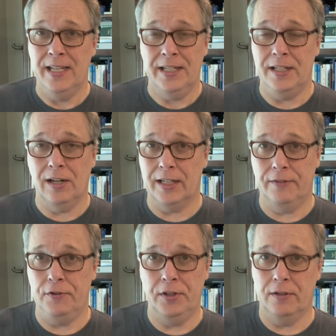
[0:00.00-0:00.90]
like
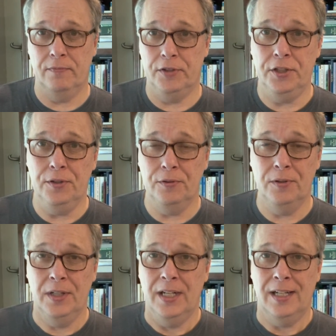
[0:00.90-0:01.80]
if you get them new,
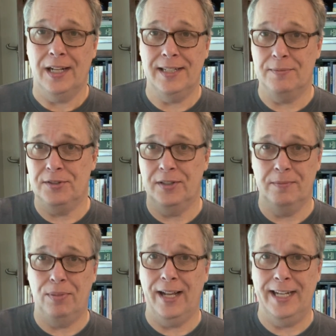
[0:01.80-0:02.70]
a lot of times they're
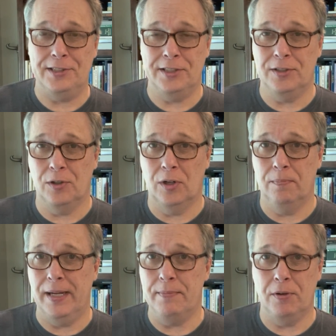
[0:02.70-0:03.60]
in plastic or a
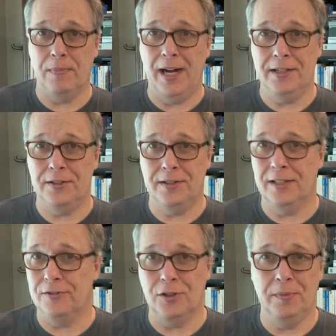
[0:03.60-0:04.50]
paper binder and
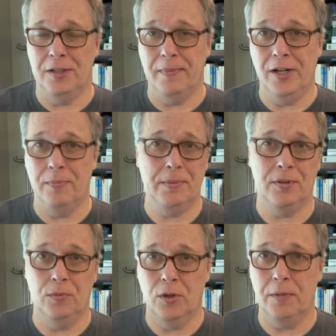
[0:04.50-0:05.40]
they'll throw them in the mail and people
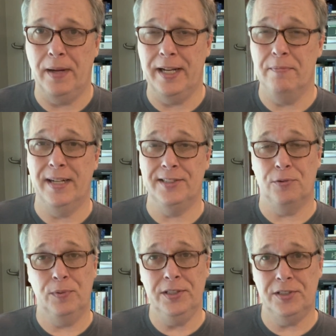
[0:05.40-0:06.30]
don't worry about it. But as a
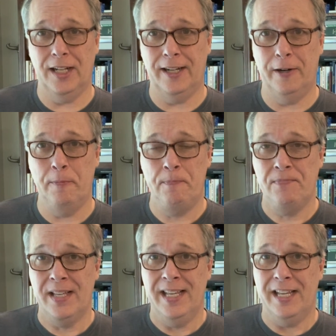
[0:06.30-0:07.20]
reseller,
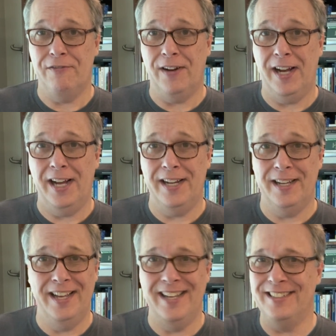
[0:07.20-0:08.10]
if I
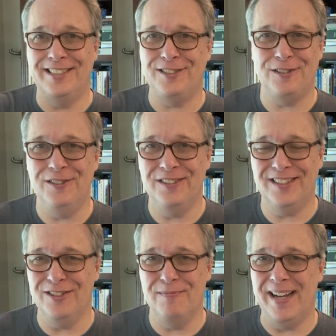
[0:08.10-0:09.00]
just threw
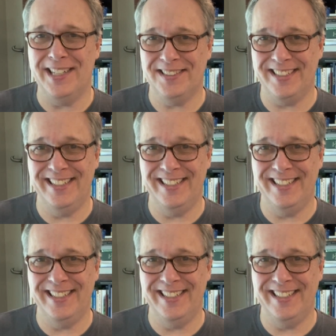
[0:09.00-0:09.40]
a magazine